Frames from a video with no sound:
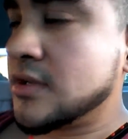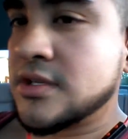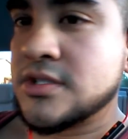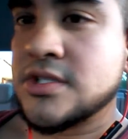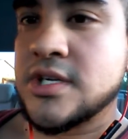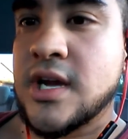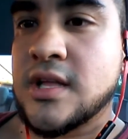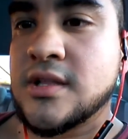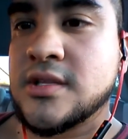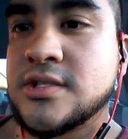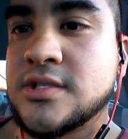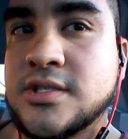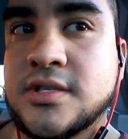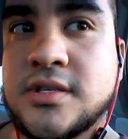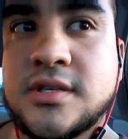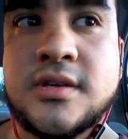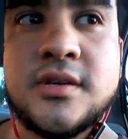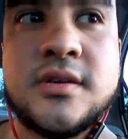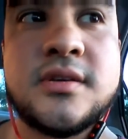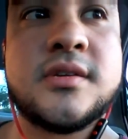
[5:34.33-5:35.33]

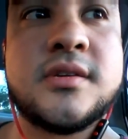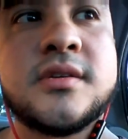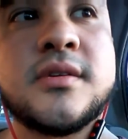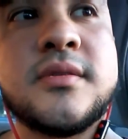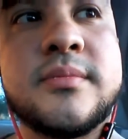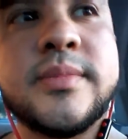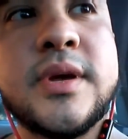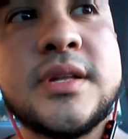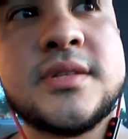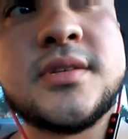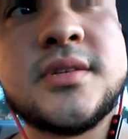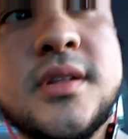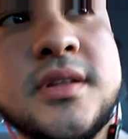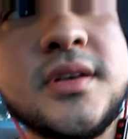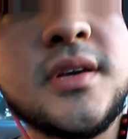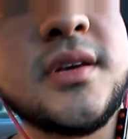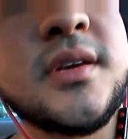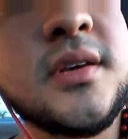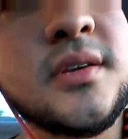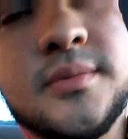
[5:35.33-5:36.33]
challenging
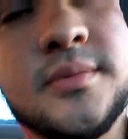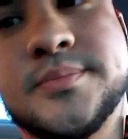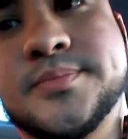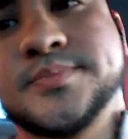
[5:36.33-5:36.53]
mentally,